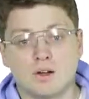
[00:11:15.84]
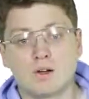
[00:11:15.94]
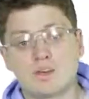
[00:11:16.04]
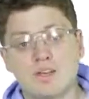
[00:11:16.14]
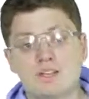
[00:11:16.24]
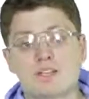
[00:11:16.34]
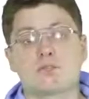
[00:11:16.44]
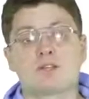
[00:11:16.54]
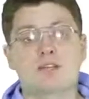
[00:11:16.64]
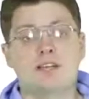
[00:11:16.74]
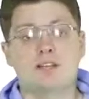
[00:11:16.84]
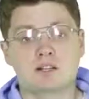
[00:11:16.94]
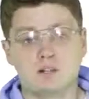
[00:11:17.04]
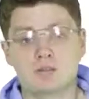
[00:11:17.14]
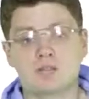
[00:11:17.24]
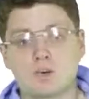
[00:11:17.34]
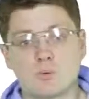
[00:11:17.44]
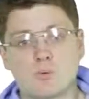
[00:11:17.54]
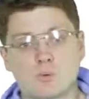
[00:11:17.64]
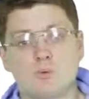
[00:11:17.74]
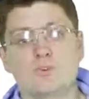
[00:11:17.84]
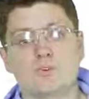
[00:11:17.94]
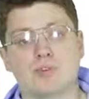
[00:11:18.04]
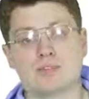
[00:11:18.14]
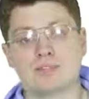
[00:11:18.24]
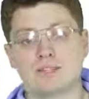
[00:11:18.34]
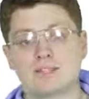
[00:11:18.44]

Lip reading: Okay, so this concludes our proof,